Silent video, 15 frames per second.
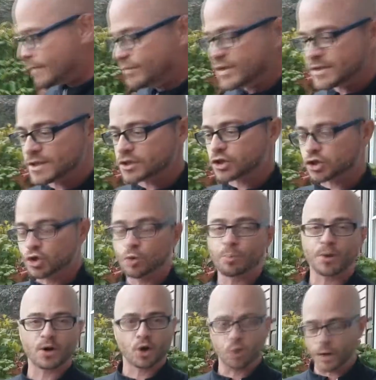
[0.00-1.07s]
this is
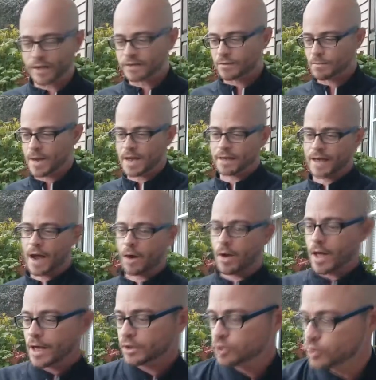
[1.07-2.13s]
super quick to make. Now,
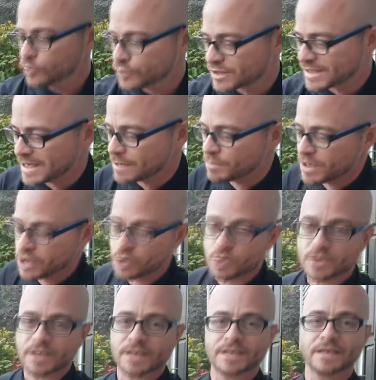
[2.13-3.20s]
you've seen me
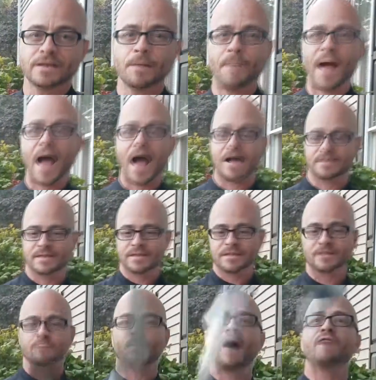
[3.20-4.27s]
use this in the past. This
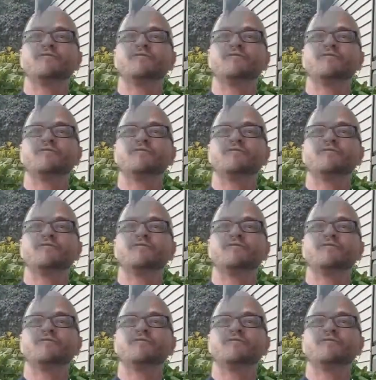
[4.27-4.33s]
is my